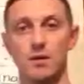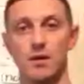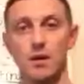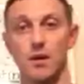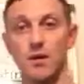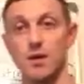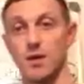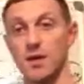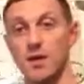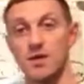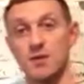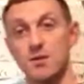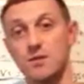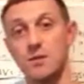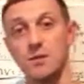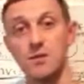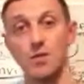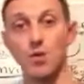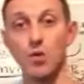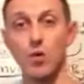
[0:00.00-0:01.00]
in the history
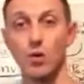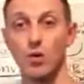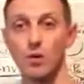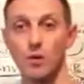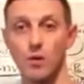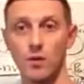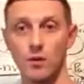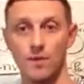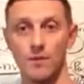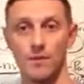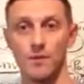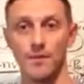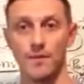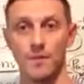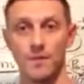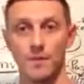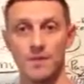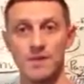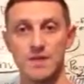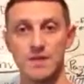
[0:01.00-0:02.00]
of the world
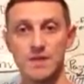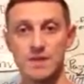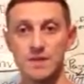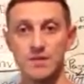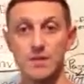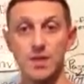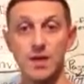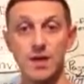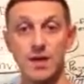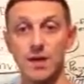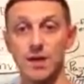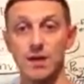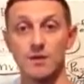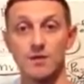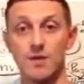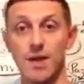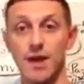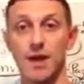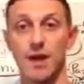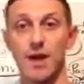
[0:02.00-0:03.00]
since the beginning of
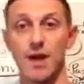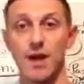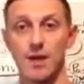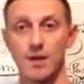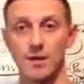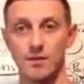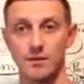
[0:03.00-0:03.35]
mankind.